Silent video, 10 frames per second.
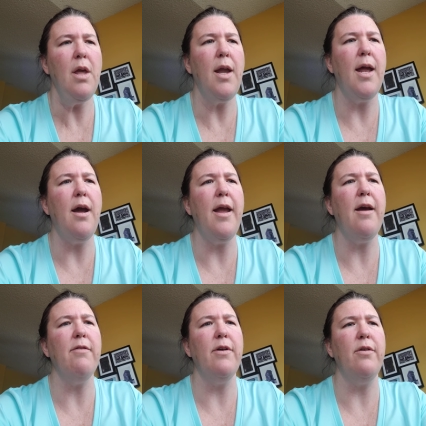And I
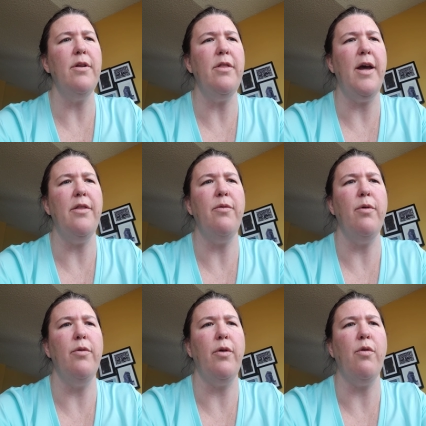have learned that
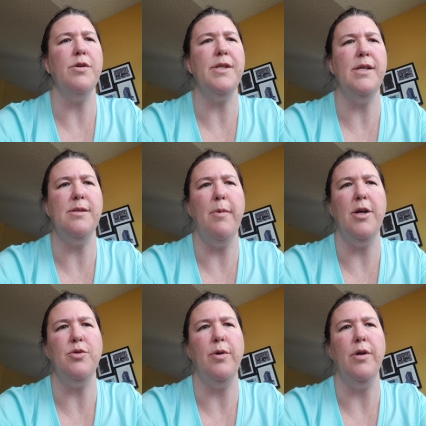through the course of this
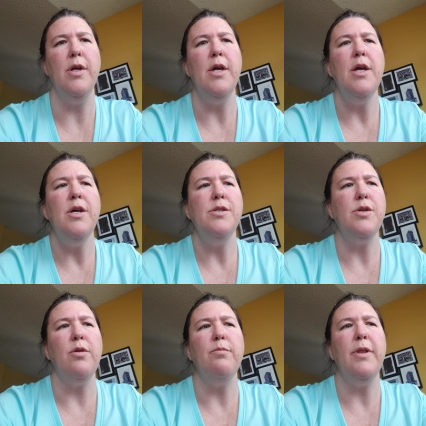module,
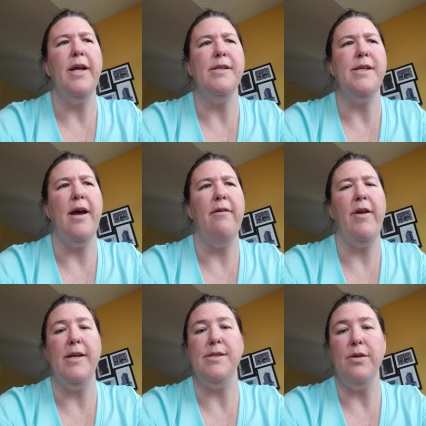certain plants have
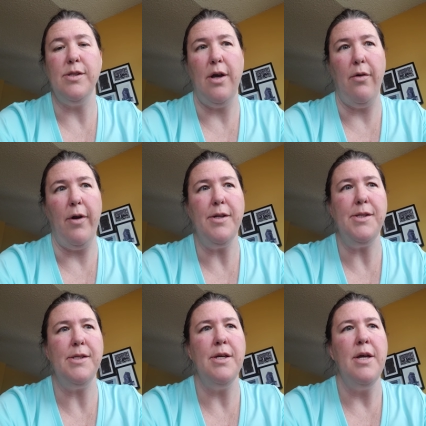a salt
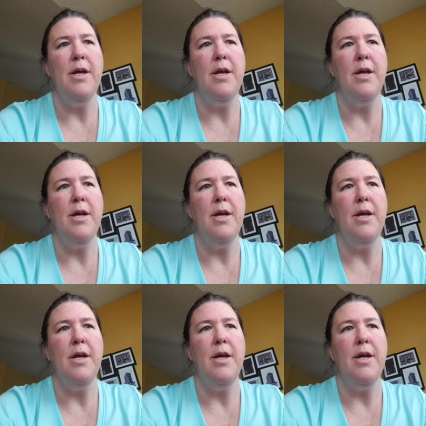tolerance.